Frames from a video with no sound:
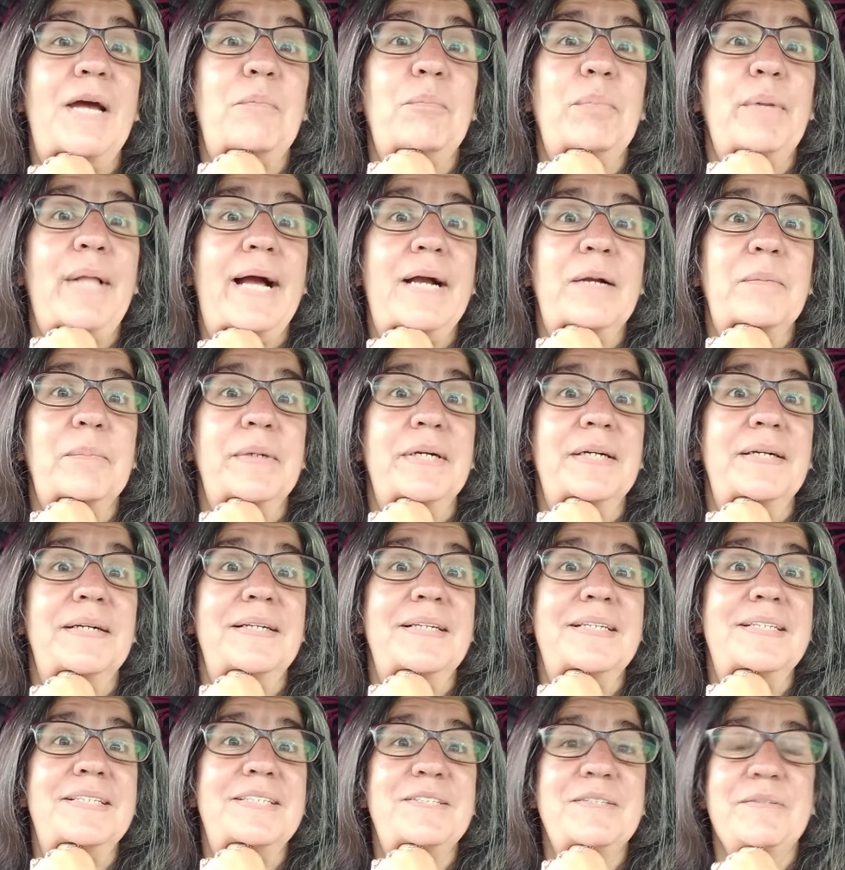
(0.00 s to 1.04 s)

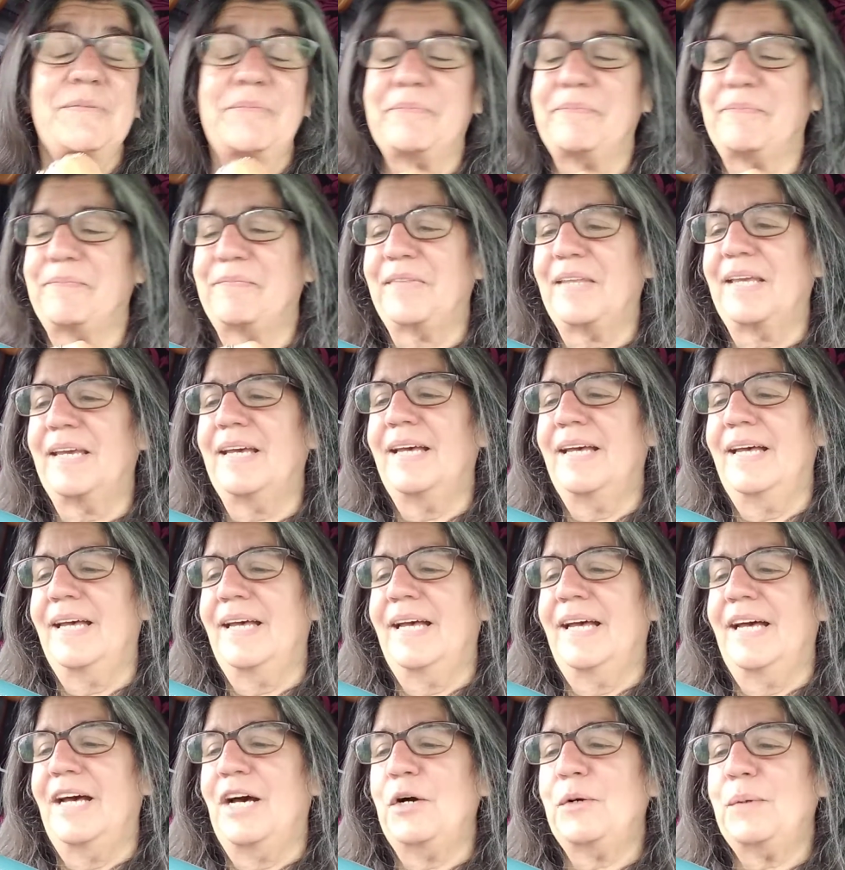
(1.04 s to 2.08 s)
Blackberries.
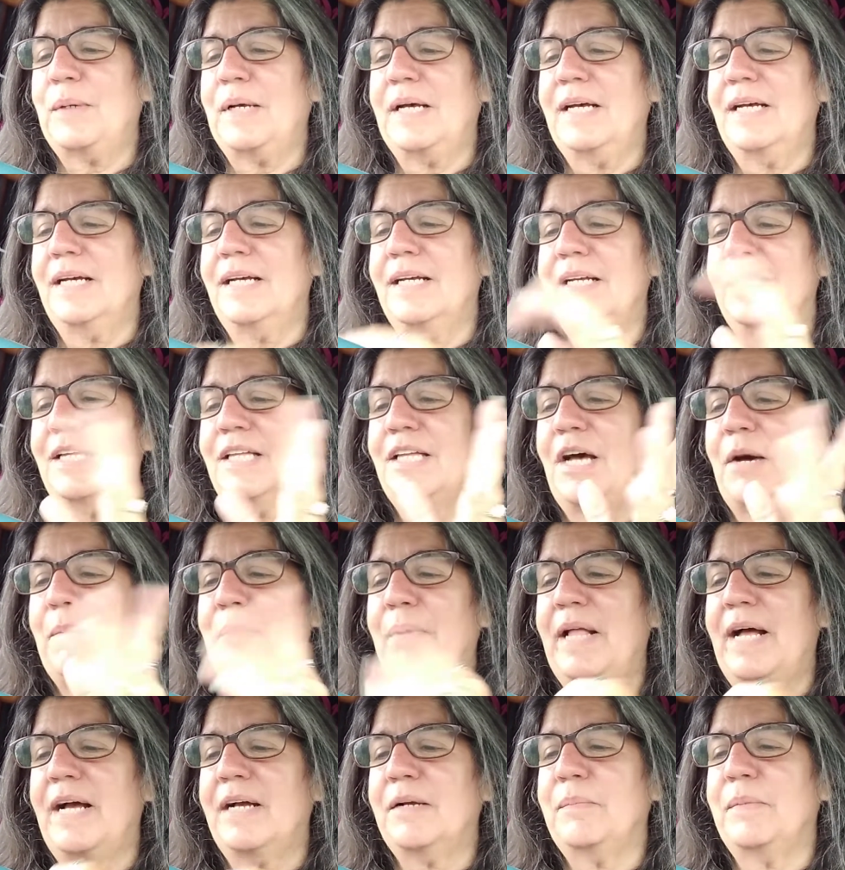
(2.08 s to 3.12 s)
Okay,
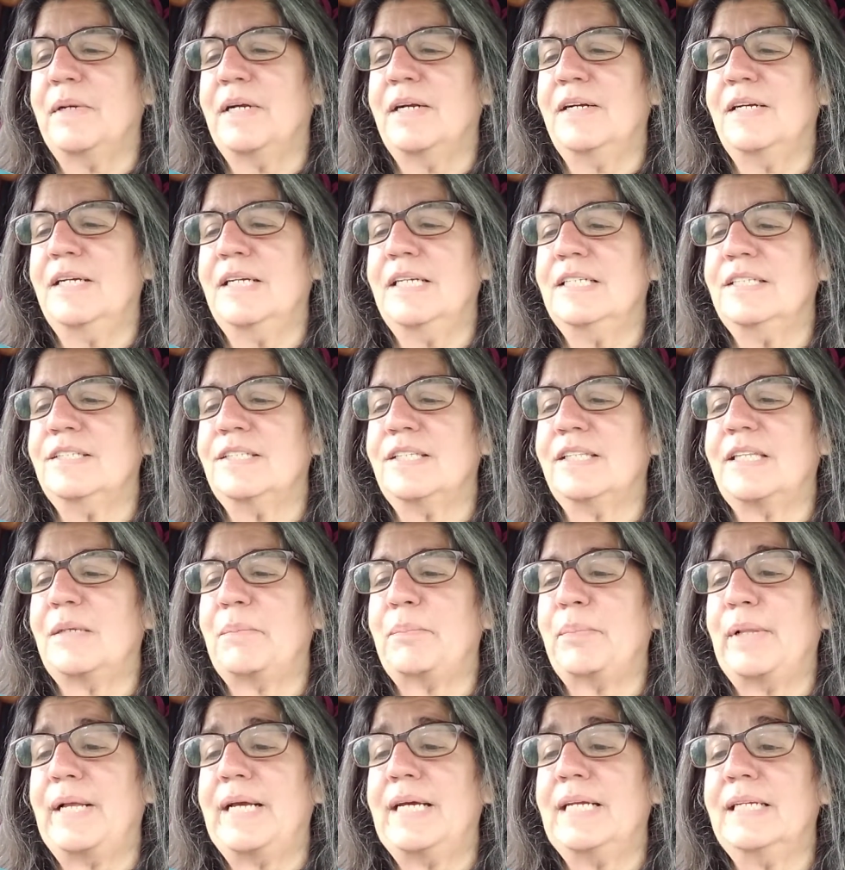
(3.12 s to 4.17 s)
blackberries. The
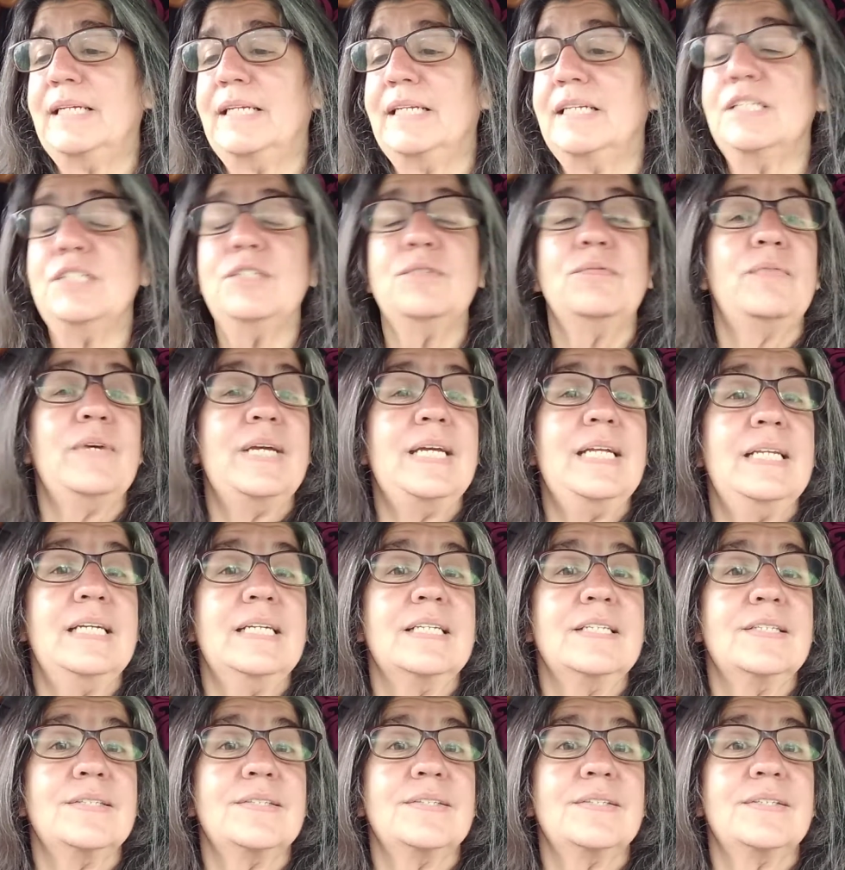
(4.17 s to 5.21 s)
planet is
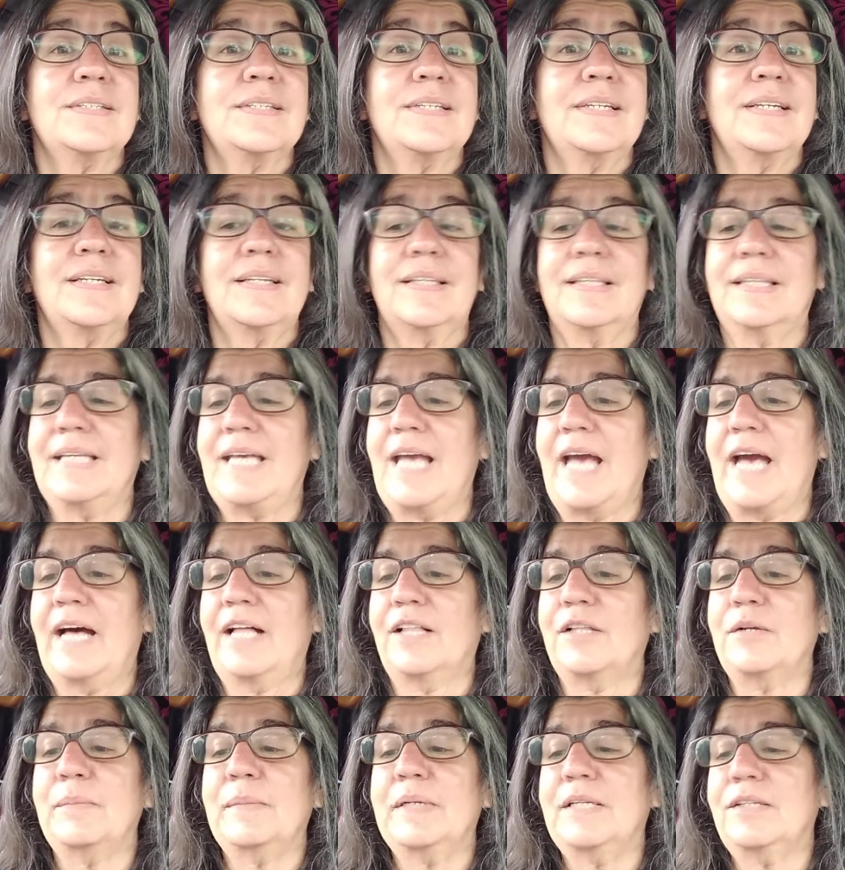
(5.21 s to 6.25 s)
Venus, the
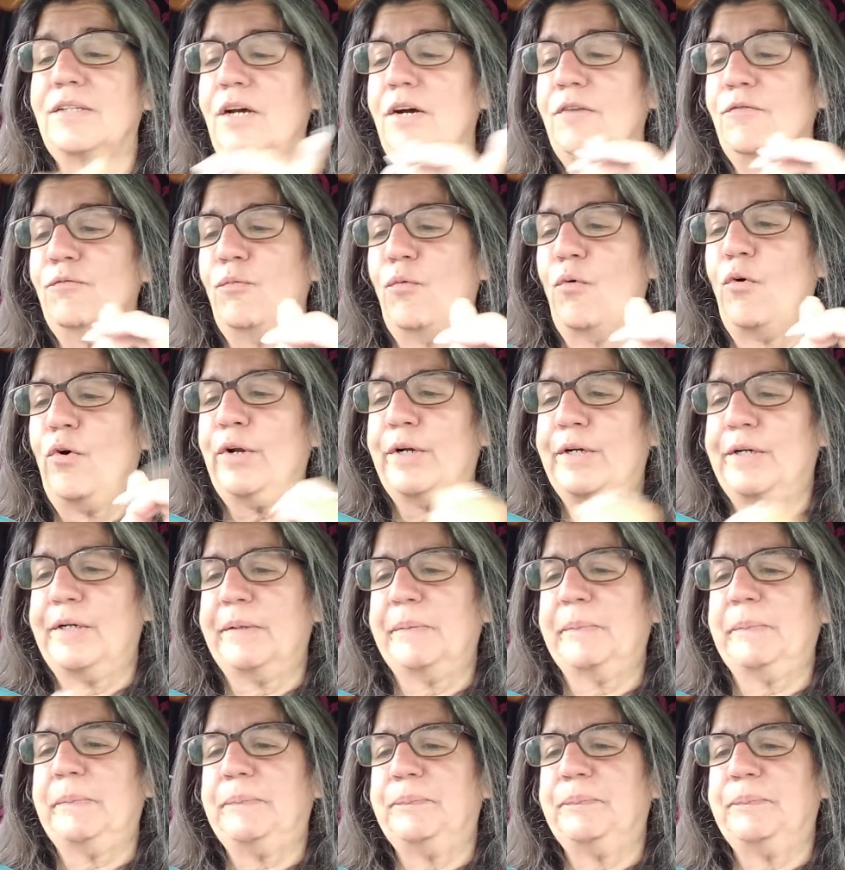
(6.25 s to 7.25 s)
element of water.